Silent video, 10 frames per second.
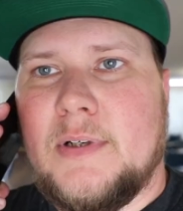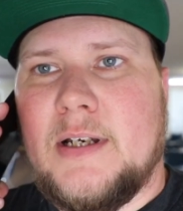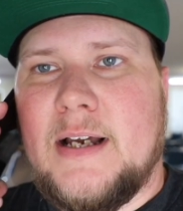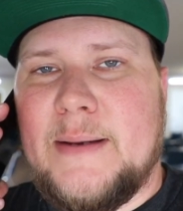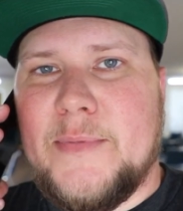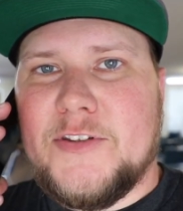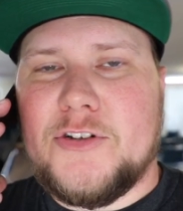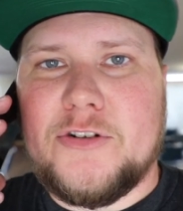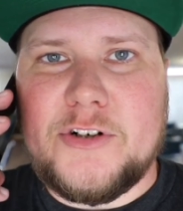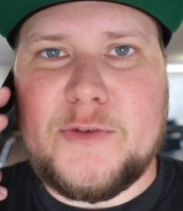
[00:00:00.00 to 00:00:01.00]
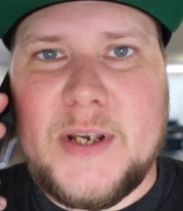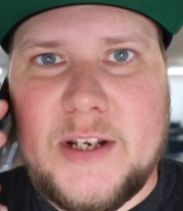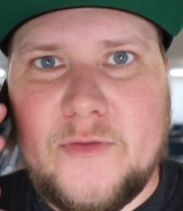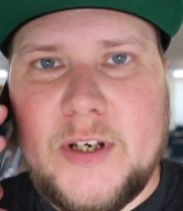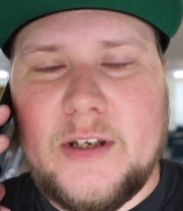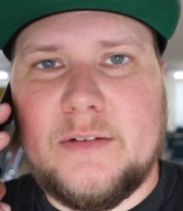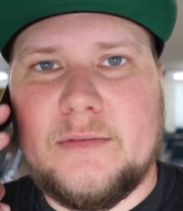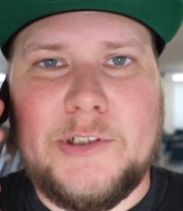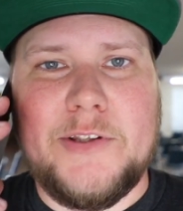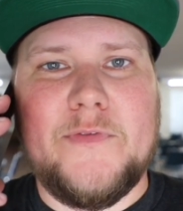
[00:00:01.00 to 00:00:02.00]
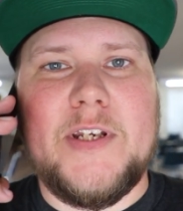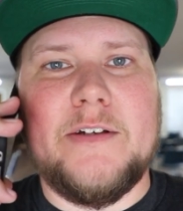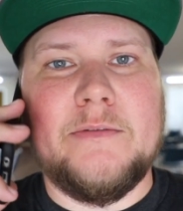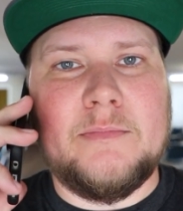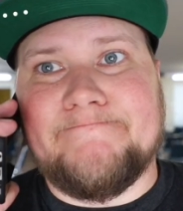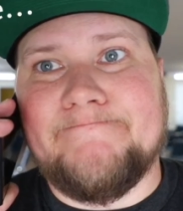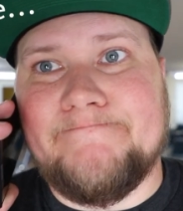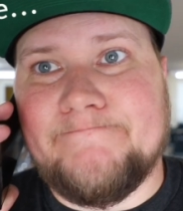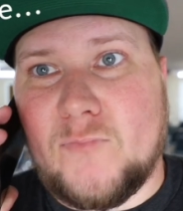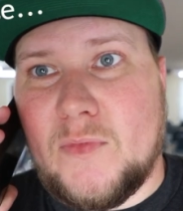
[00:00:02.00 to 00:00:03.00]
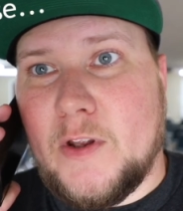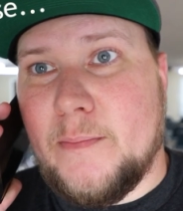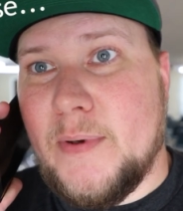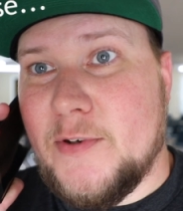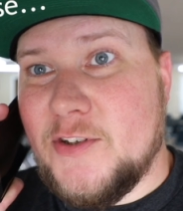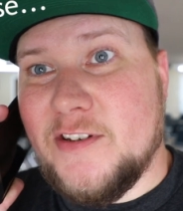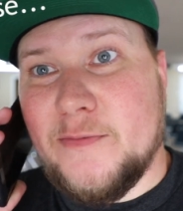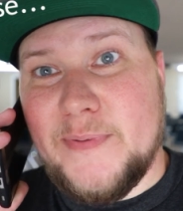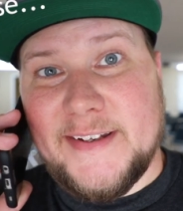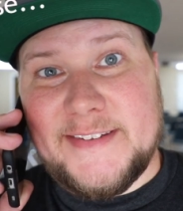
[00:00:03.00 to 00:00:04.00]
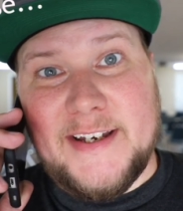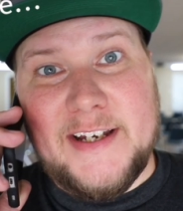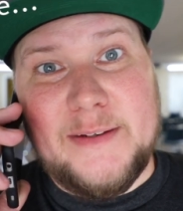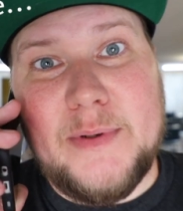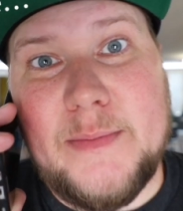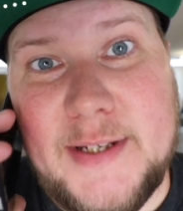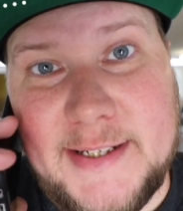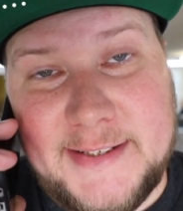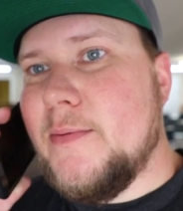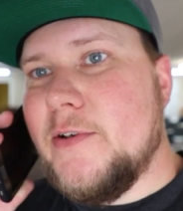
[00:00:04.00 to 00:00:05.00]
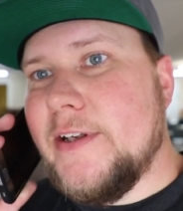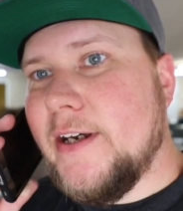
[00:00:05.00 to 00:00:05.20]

uh, I'm at the church making a video. You're on the video. Mm, maybe it's a U P S guy. Maybe it's maybe your